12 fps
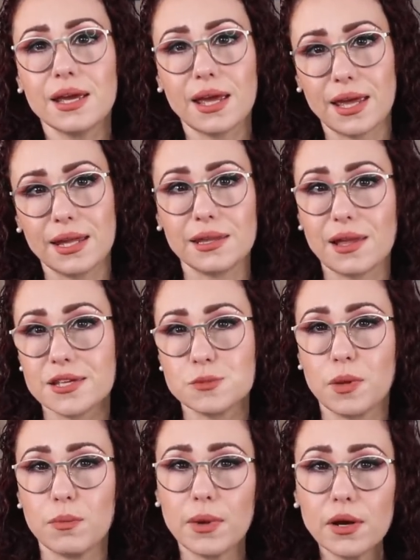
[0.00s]
in
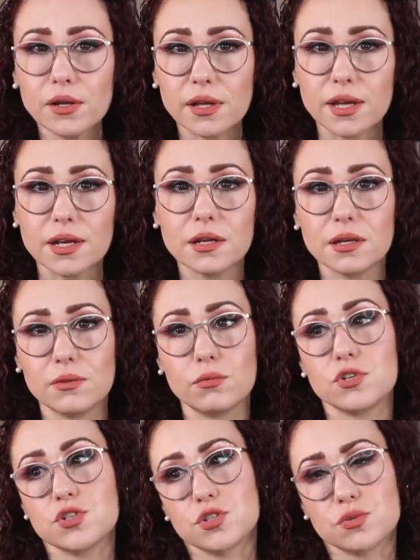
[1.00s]
Lusby, Maryland,
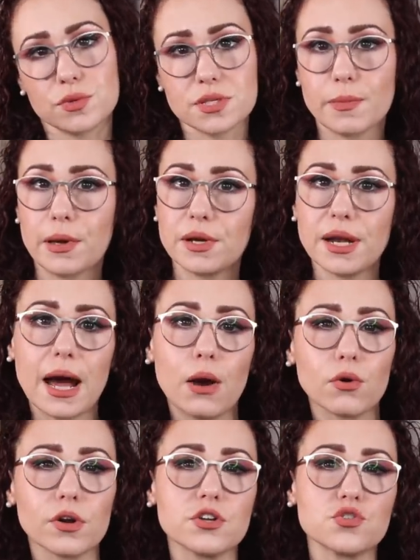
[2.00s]
which was about an
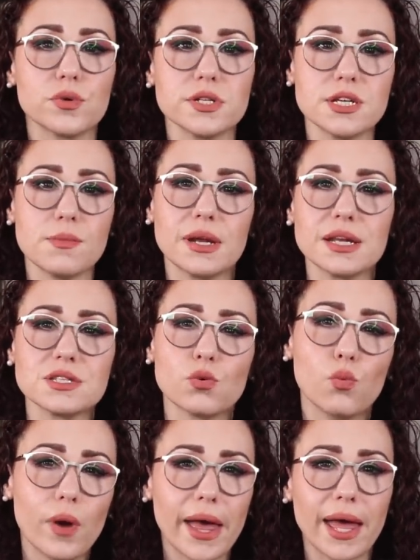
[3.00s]
hour and 20 minutes
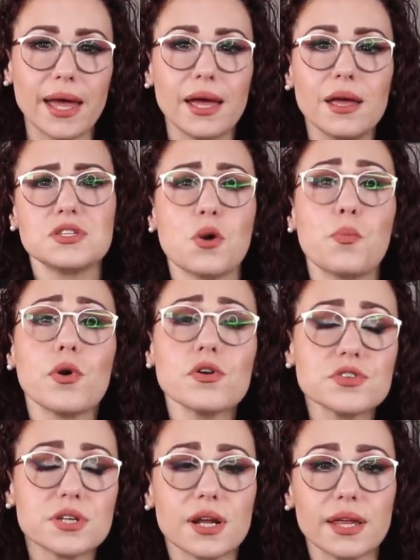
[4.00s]
away. So,
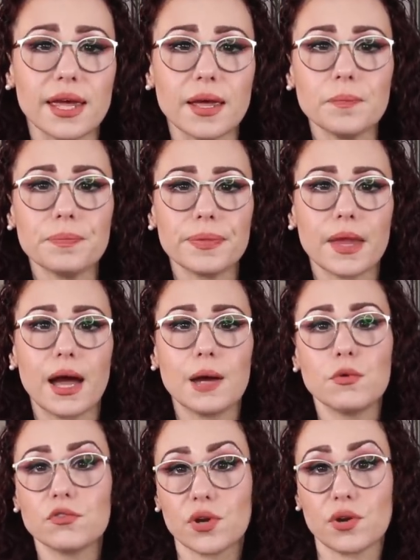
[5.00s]
personally,
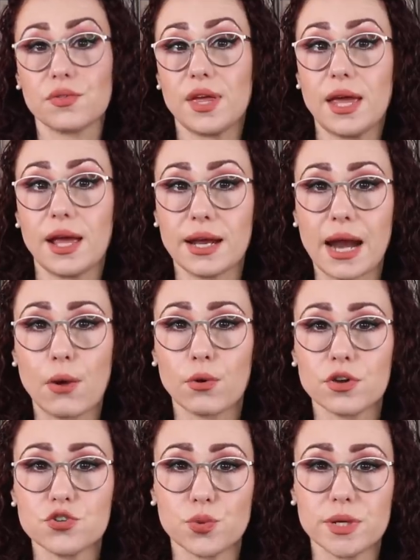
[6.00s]
I'm over here thinking an hour
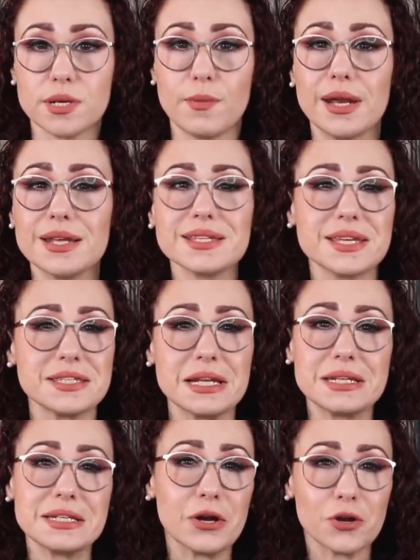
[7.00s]
and 20 minutes isn't
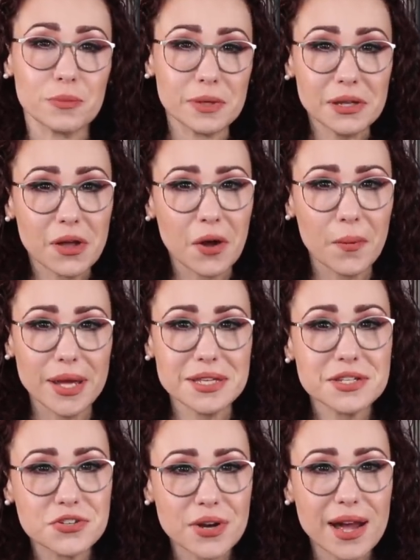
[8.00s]
a terribly long way
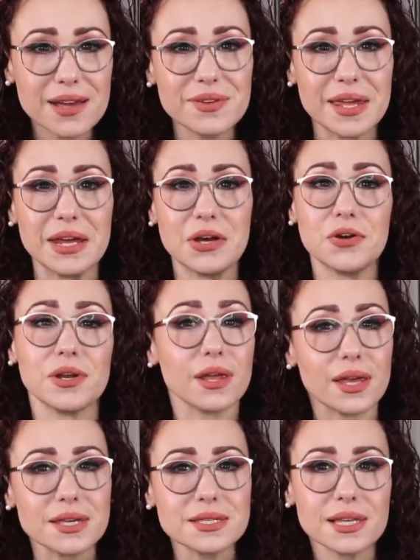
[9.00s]
to drive and it could
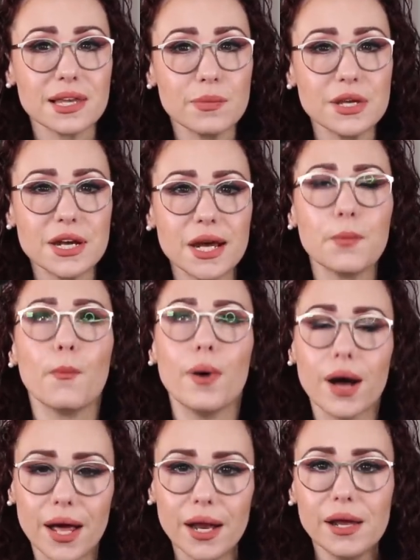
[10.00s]
easily be done,
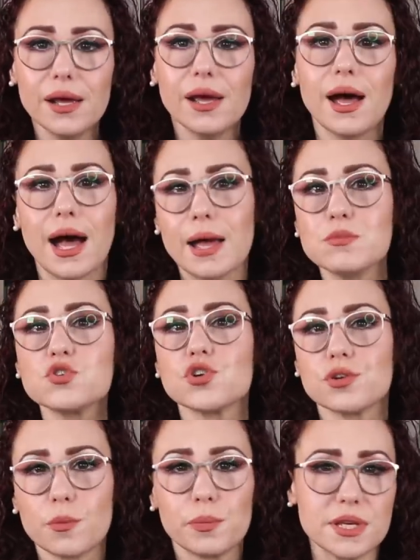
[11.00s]
but I'm
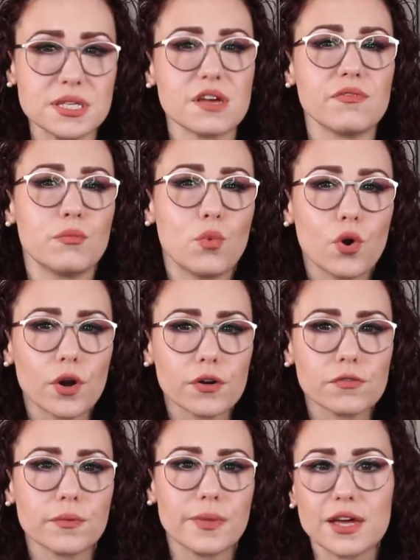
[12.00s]
sure the police have more
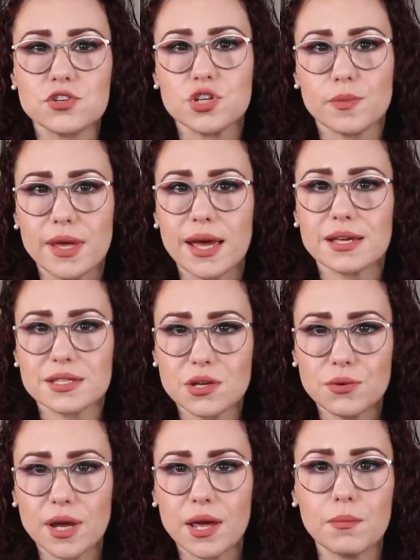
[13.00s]
from that GPS
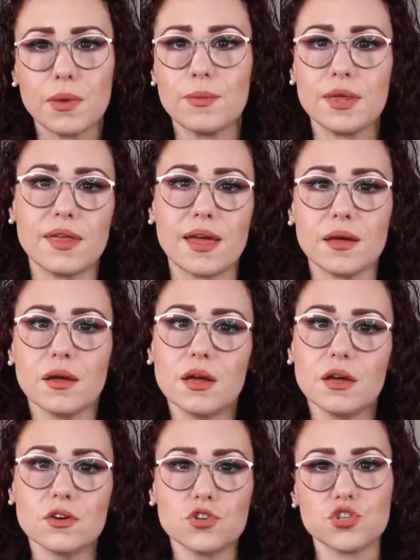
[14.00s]
unit. Maybe they
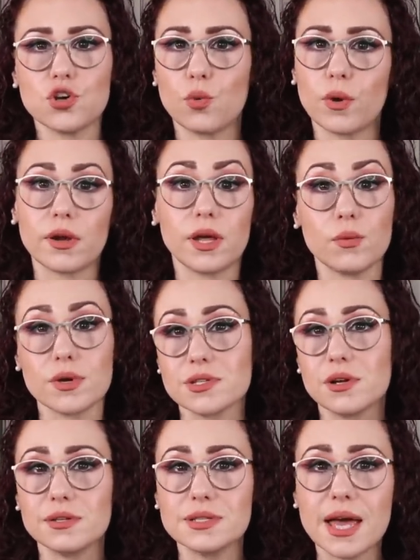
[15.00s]
show where he was
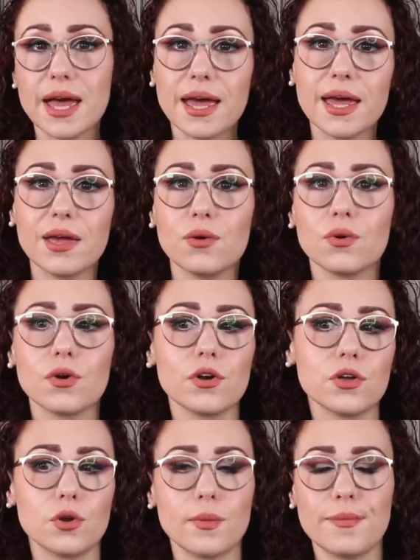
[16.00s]
all day, or,
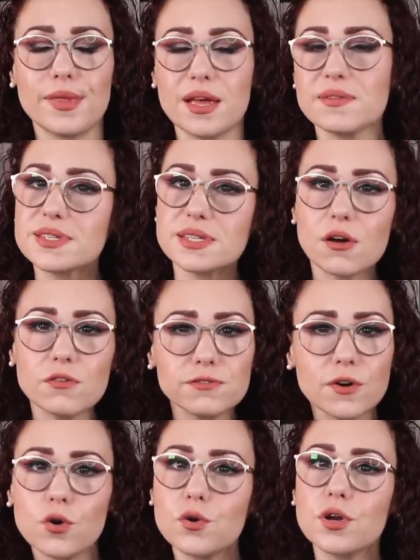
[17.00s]
you know, maybe they have cell
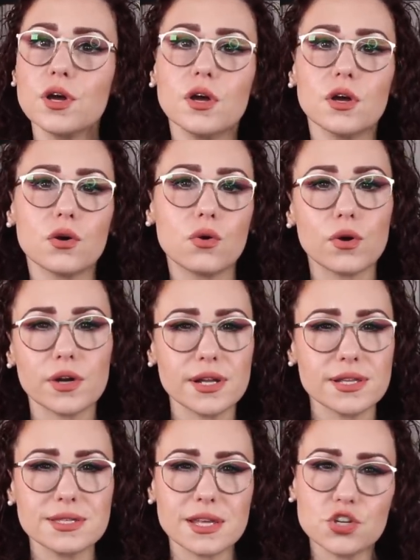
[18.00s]
phone
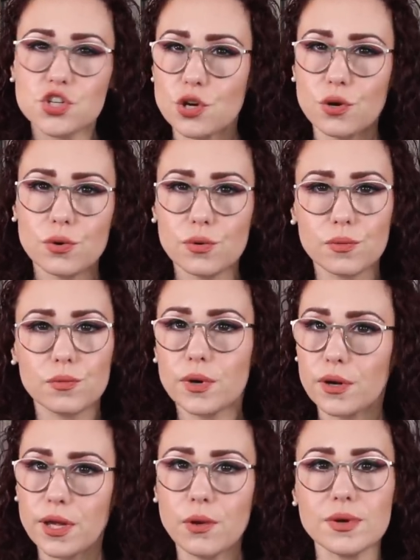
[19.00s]
coordinates that show
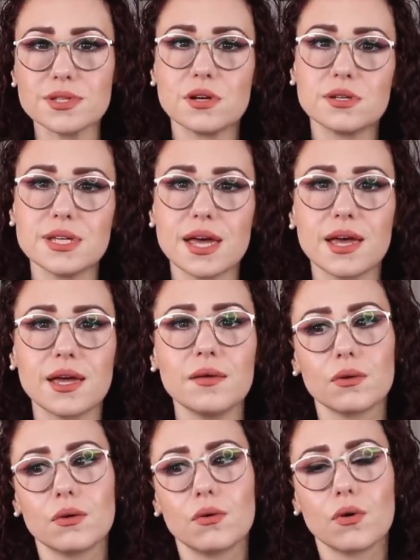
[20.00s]
where he was all day
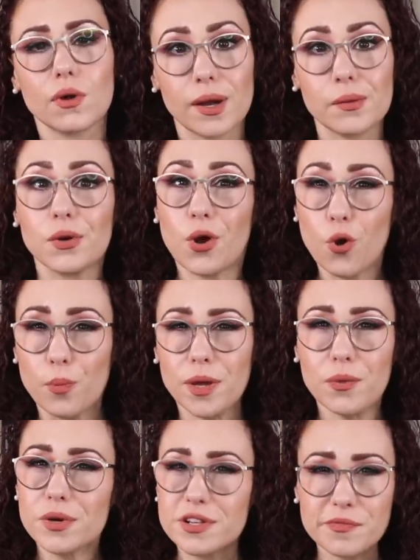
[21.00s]
or I would hope he
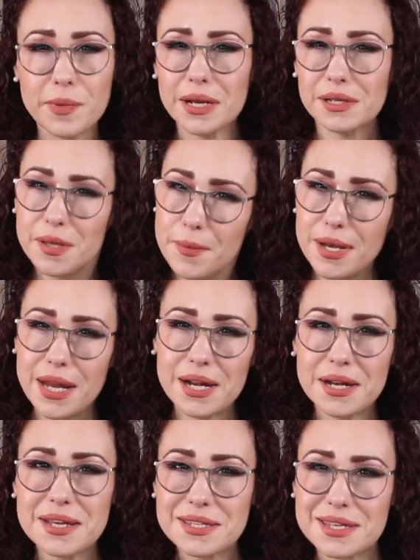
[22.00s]
wouldn't have been
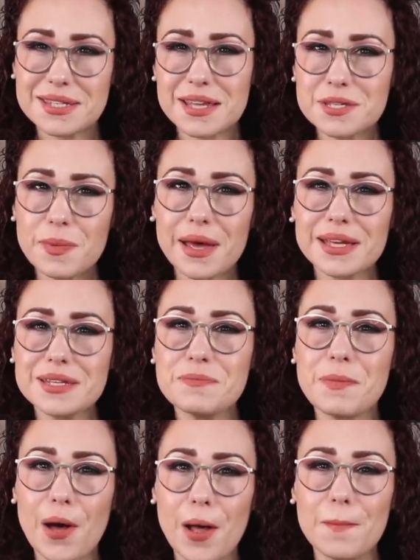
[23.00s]
eliminated as a suspect,
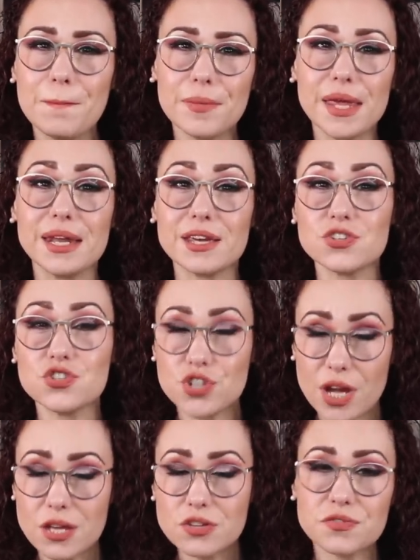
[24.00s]
but in
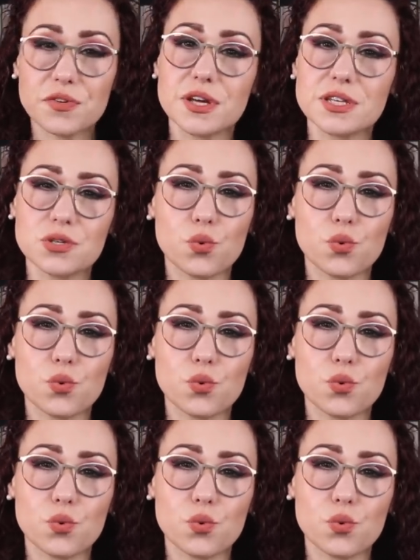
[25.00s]
exchange for his